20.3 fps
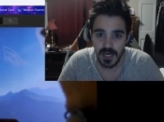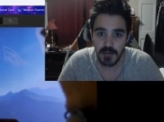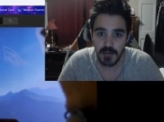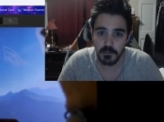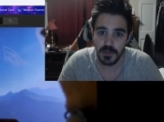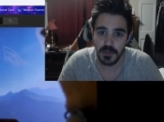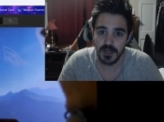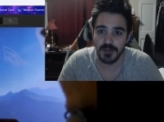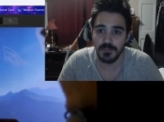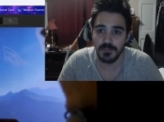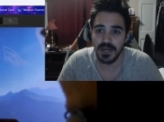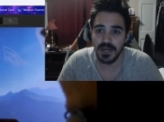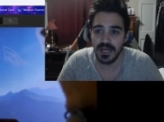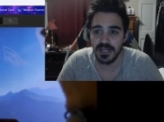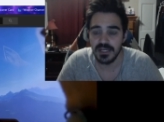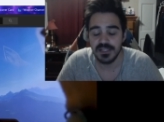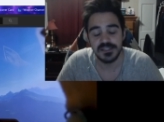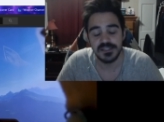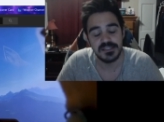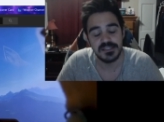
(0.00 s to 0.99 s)
I'm
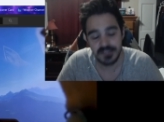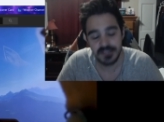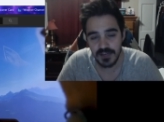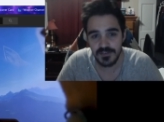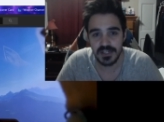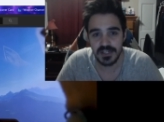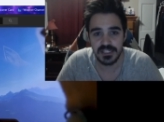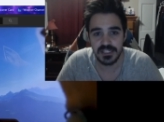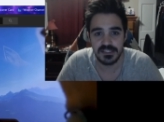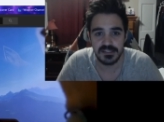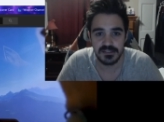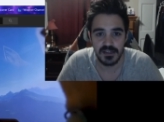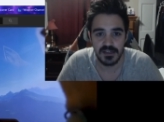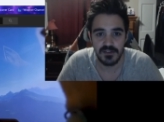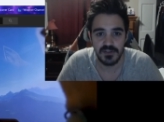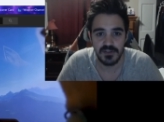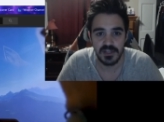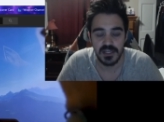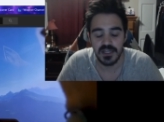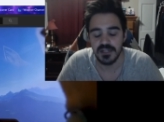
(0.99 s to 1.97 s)
RandomEd787,